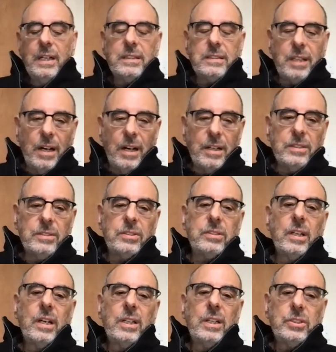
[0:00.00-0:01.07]
tongue's
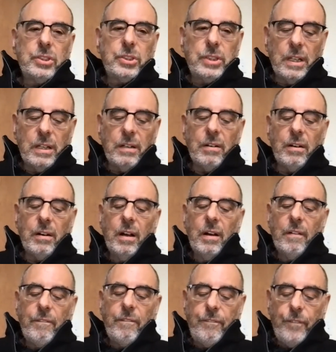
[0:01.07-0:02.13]
sheer
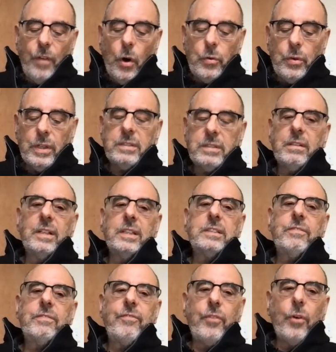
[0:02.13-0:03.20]
focusless
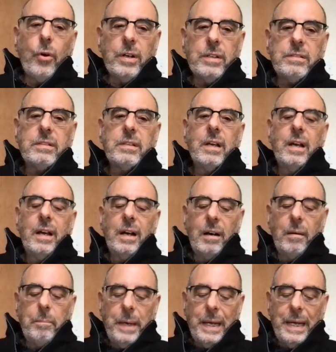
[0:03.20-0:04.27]
force
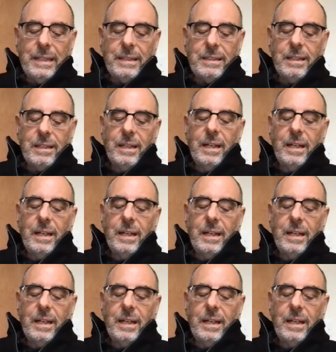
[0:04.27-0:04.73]
abate,